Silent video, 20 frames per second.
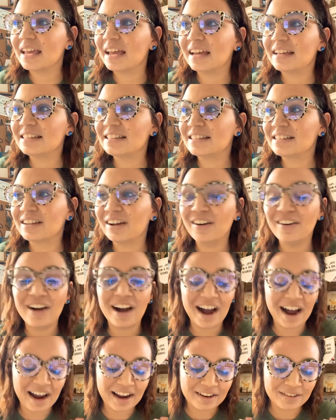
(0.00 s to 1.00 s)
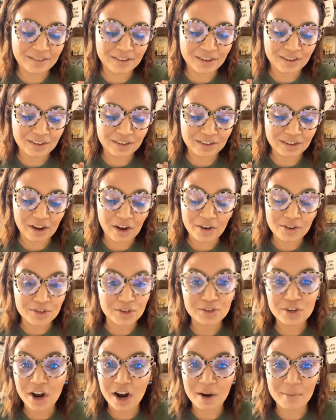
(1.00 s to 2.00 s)
so I will also
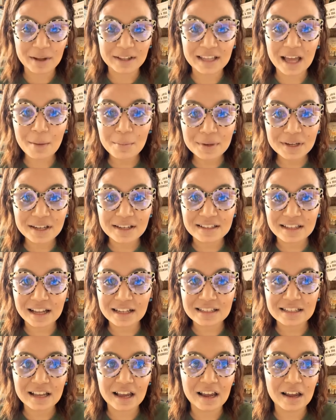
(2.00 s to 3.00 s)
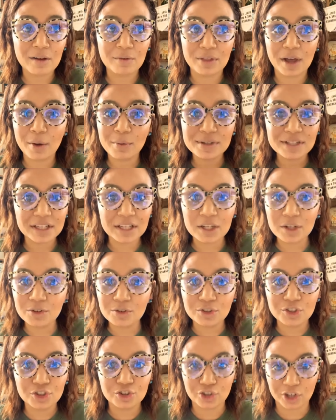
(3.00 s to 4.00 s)
talk about that because that was a
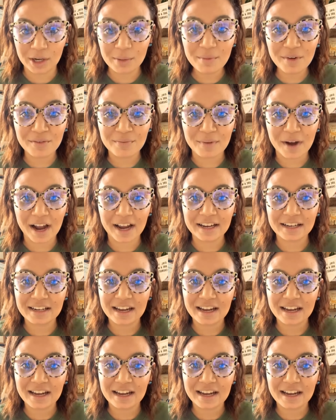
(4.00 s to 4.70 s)
huge dream of mine,